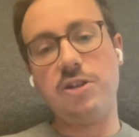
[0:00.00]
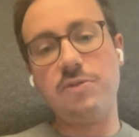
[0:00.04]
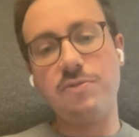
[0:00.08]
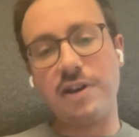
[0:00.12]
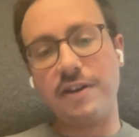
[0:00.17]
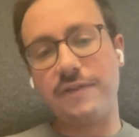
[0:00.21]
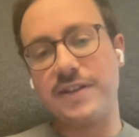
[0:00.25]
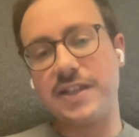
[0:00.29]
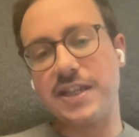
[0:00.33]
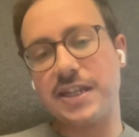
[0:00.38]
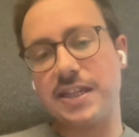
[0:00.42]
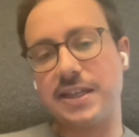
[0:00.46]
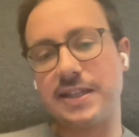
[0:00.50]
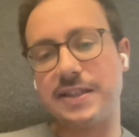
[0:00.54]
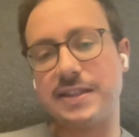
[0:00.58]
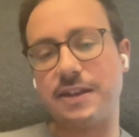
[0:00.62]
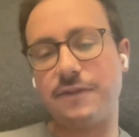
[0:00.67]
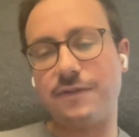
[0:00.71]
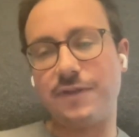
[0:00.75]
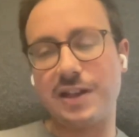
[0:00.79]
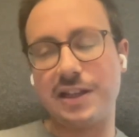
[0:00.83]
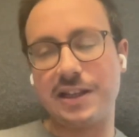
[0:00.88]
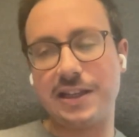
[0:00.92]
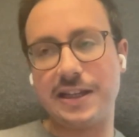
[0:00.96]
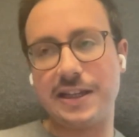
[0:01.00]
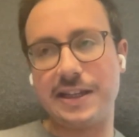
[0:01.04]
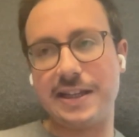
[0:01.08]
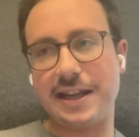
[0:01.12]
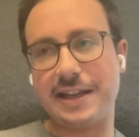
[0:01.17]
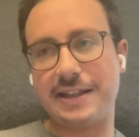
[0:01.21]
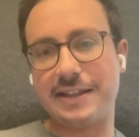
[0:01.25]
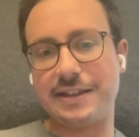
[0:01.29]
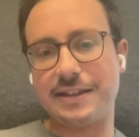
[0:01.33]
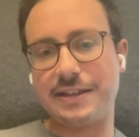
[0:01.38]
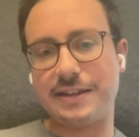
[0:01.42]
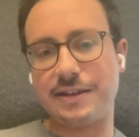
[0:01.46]
What we have seen is definitely
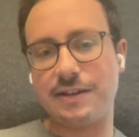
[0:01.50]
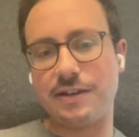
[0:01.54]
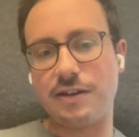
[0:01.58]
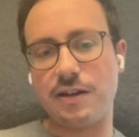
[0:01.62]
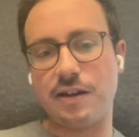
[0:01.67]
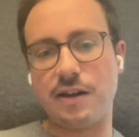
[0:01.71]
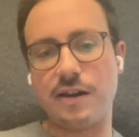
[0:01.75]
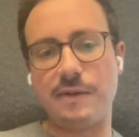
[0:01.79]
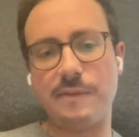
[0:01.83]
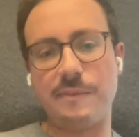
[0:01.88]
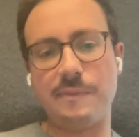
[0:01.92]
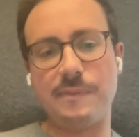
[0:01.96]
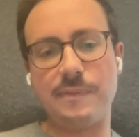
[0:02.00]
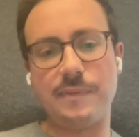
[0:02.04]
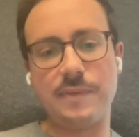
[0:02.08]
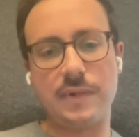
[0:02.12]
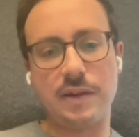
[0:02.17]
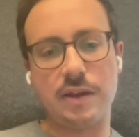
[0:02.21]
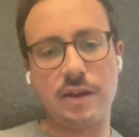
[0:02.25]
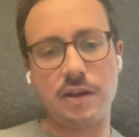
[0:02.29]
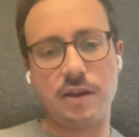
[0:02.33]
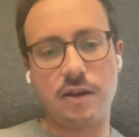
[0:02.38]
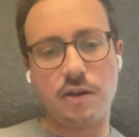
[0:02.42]
that um,